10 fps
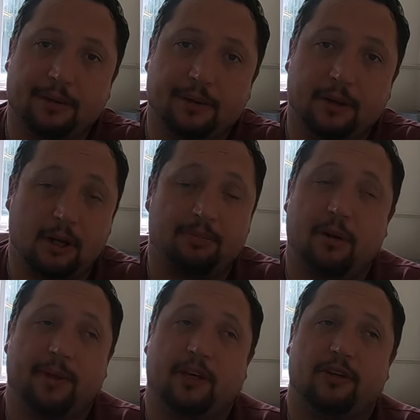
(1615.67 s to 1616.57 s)
Like I
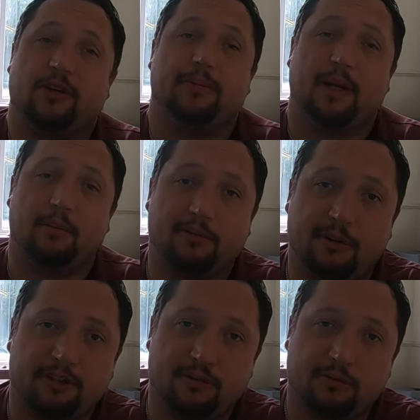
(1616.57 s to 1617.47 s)
probably could have been a
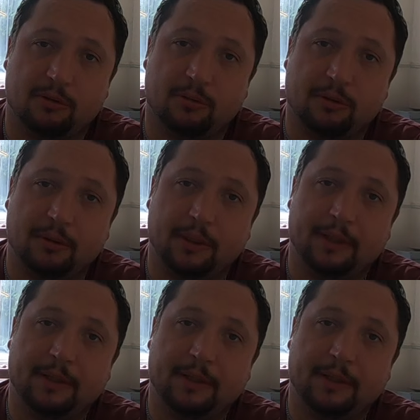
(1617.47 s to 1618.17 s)
professional footballer.